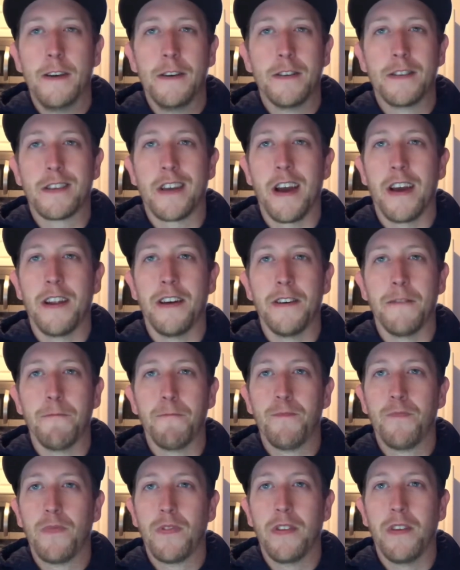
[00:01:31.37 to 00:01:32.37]
just kind of
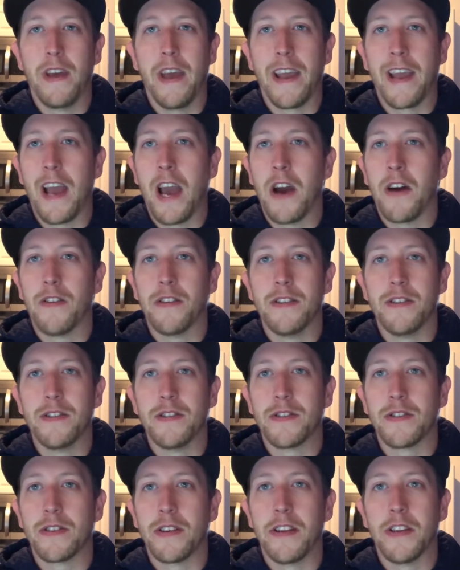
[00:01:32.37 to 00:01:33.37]
hang out in
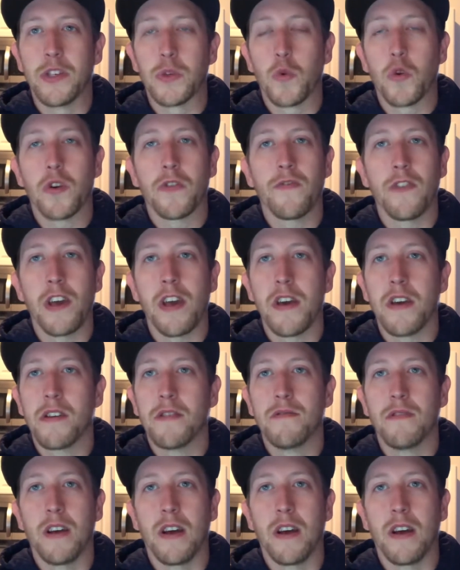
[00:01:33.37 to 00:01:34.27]
his in his work van.